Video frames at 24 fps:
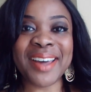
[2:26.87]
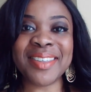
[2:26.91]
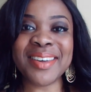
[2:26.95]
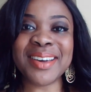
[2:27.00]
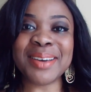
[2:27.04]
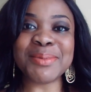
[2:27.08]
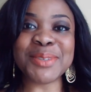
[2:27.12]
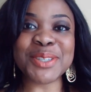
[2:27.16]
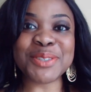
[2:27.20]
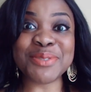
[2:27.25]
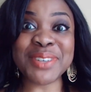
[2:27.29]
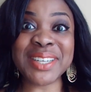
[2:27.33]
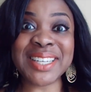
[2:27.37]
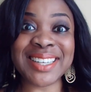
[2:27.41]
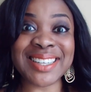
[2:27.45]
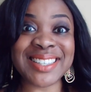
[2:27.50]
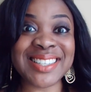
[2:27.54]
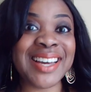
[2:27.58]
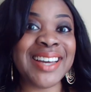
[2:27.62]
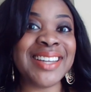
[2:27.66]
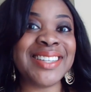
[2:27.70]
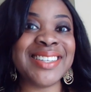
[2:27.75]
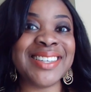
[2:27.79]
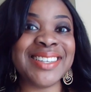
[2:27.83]
think I'm just really
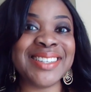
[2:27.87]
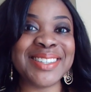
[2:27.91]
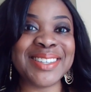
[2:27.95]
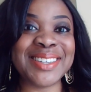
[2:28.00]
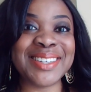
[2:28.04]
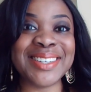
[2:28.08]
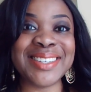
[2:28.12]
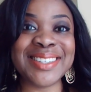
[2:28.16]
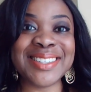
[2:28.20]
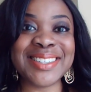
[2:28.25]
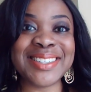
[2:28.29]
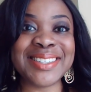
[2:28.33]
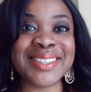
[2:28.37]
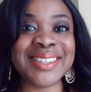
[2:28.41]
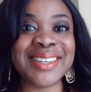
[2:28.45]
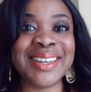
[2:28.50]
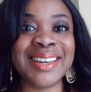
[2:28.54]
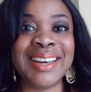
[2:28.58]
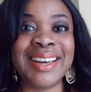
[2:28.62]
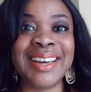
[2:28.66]
excited because